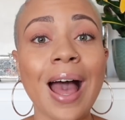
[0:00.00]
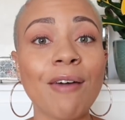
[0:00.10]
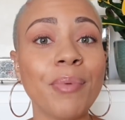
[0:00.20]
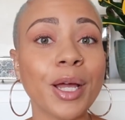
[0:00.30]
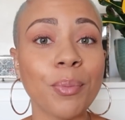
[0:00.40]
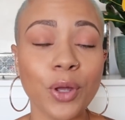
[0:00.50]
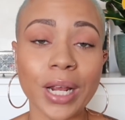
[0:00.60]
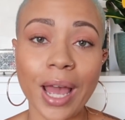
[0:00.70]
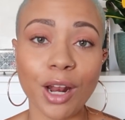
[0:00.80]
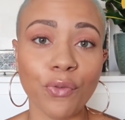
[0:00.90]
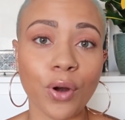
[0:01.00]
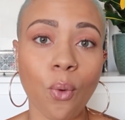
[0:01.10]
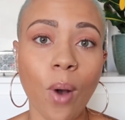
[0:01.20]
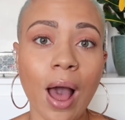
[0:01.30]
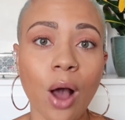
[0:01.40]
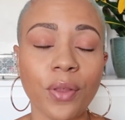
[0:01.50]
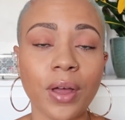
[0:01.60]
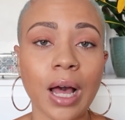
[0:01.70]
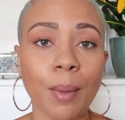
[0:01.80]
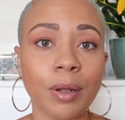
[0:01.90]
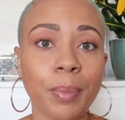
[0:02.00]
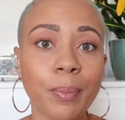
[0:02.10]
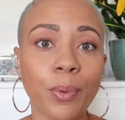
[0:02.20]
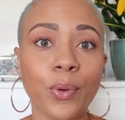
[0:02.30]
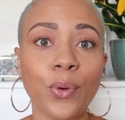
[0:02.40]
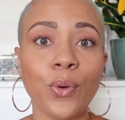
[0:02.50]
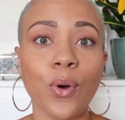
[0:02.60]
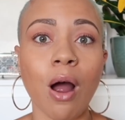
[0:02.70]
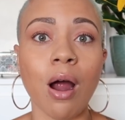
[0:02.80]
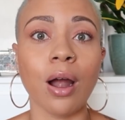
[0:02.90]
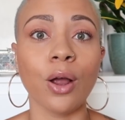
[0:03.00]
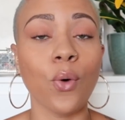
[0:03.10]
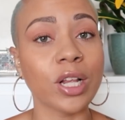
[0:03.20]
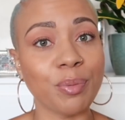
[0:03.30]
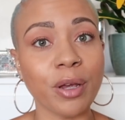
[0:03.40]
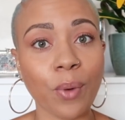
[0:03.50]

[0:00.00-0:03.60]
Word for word: I've been communicating for a while with a couple of people who are going to be